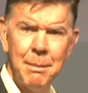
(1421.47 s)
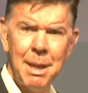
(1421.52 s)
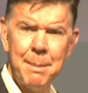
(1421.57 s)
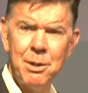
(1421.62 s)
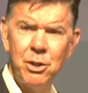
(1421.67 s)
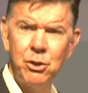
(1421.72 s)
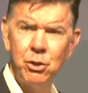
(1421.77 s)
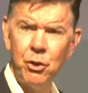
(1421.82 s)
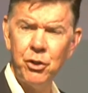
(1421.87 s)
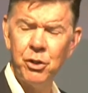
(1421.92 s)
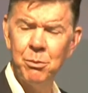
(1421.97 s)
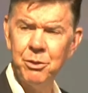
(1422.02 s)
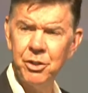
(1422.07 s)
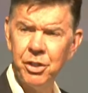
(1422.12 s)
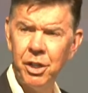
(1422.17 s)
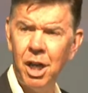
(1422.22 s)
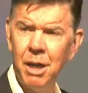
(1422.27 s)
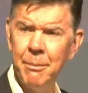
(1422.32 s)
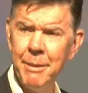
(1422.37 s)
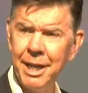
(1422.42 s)
maybe took some
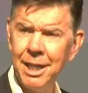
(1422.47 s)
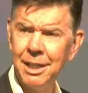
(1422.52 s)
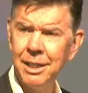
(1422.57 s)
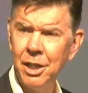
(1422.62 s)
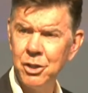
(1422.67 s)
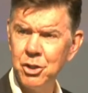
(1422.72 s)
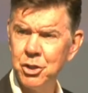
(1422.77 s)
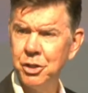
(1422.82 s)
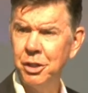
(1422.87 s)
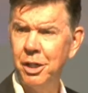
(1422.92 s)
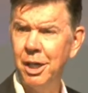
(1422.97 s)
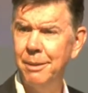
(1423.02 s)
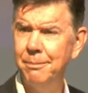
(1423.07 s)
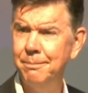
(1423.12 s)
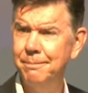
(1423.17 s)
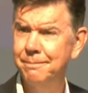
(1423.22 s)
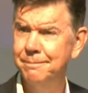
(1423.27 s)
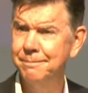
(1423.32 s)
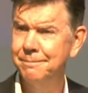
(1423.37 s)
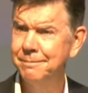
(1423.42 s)
time out at
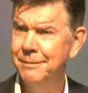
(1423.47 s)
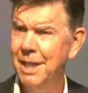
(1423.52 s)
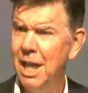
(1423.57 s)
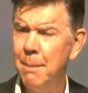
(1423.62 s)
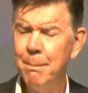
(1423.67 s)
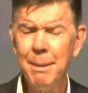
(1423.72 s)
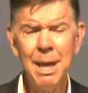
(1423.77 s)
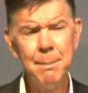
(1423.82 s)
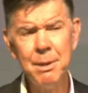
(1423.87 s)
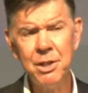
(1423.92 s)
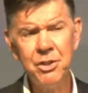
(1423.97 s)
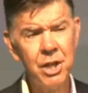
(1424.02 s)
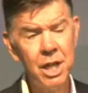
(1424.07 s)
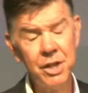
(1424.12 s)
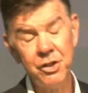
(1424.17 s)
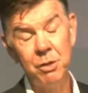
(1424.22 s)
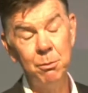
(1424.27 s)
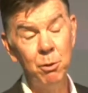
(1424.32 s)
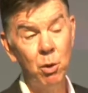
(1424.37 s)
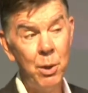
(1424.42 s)
lunchtime, maybe
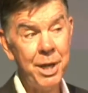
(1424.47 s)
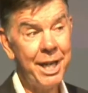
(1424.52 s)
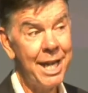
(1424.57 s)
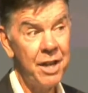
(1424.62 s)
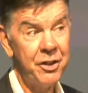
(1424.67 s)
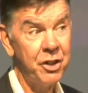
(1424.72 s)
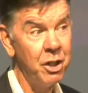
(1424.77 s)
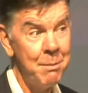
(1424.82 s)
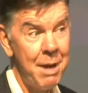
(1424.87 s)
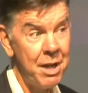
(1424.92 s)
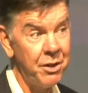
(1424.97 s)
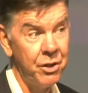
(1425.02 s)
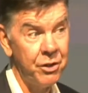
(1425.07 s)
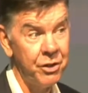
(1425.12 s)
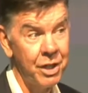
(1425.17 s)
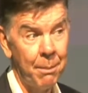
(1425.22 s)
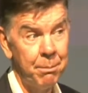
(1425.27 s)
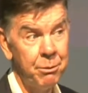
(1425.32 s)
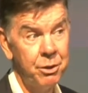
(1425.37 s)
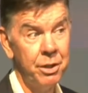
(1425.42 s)
send some quick
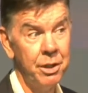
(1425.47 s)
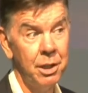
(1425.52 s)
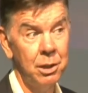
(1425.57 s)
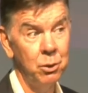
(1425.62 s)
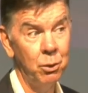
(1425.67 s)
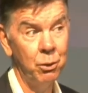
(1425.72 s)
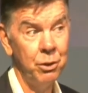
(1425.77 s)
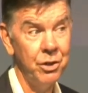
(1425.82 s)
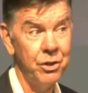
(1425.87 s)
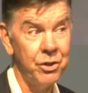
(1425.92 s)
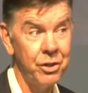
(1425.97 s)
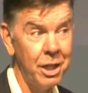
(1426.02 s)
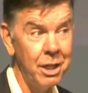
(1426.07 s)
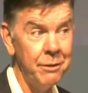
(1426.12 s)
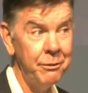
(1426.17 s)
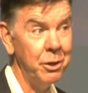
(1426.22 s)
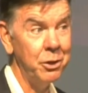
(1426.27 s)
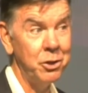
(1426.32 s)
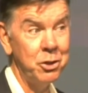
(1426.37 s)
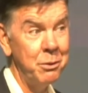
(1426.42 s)
SMSs up to the Lord and
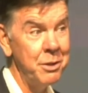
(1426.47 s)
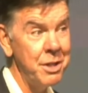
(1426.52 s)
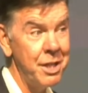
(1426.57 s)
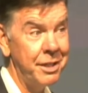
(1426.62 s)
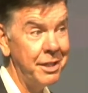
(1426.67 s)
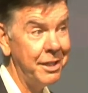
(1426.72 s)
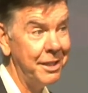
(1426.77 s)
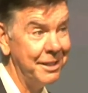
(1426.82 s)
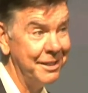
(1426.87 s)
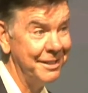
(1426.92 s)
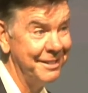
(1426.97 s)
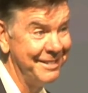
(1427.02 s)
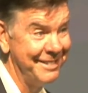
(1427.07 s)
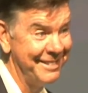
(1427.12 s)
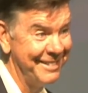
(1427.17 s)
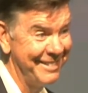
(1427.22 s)
Saviour during the day.